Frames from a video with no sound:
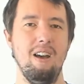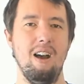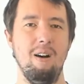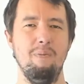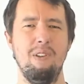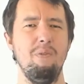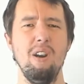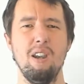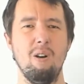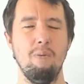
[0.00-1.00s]
They're
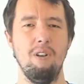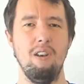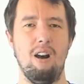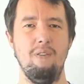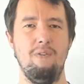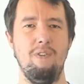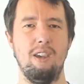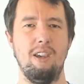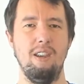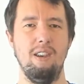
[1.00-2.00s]
really common, I
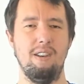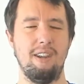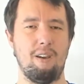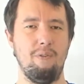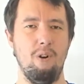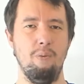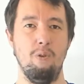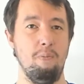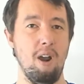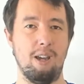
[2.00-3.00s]
think, in sixth form.
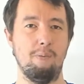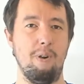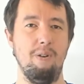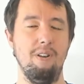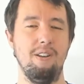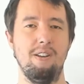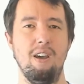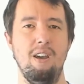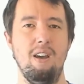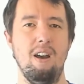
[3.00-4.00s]
In my experience,
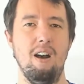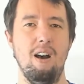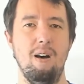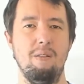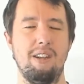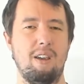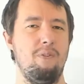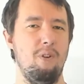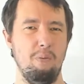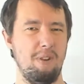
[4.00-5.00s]
sixth
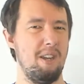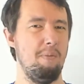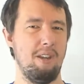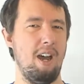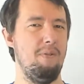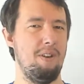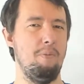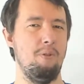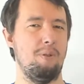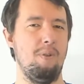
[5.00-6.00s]
form seem to have
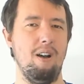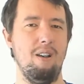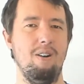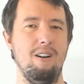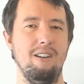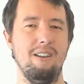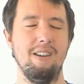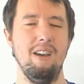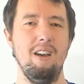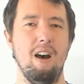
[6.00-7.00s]
doubles quite a lot, and
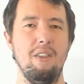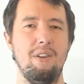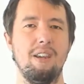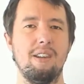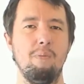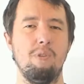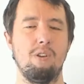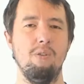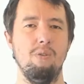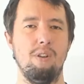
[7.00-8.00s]
I think some
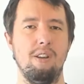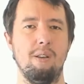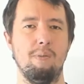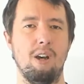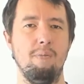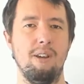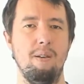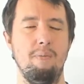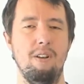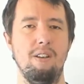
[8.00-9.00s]
schools and some
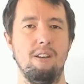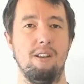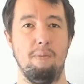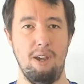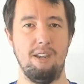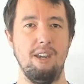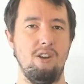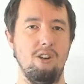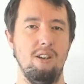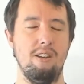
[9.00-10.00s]
timetablers and some head
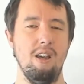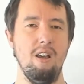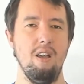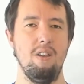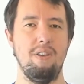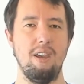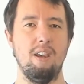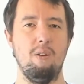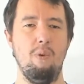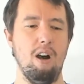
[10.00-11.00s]
teachers
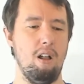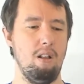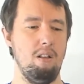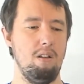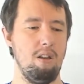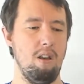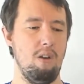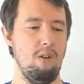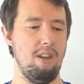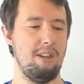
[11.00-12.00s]
think, well,
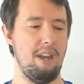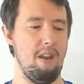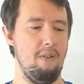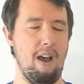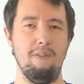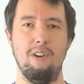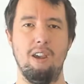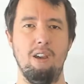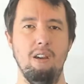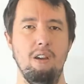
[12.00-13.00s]
instead of
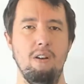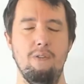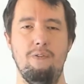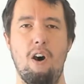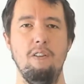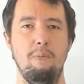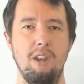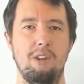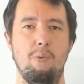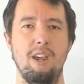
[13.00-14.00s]
having 5
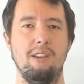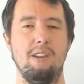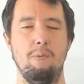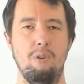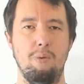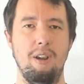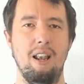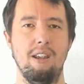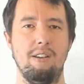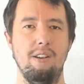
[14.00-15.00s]
minutes wasted between
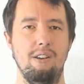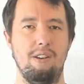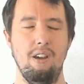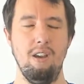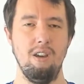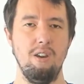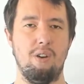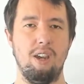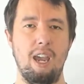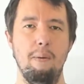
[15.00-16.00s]
lessons, you
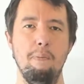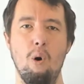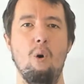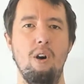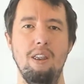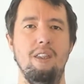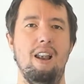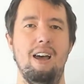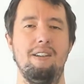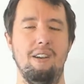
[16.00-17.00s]
can get more in the
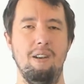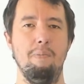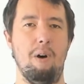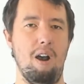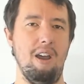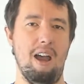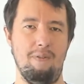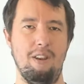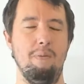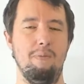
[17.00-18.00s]
lesson by
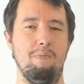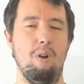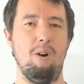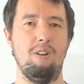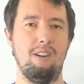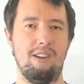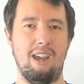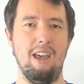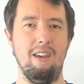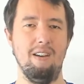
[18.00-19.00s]
having them blocked
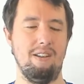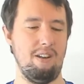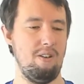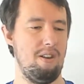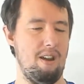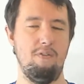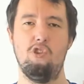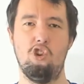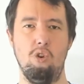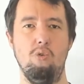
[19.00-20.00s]
together. So you'd have
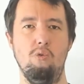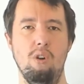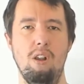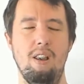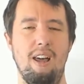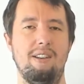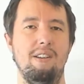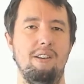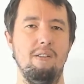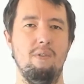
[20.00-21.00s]
2
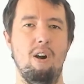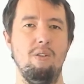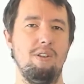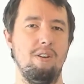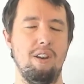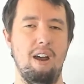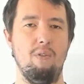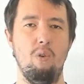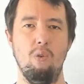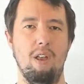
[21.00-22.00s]
lessons in a row, so you'd have
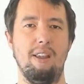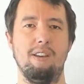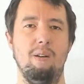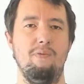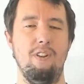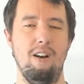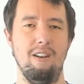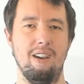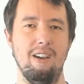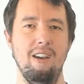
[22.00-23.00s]
all that time for learning.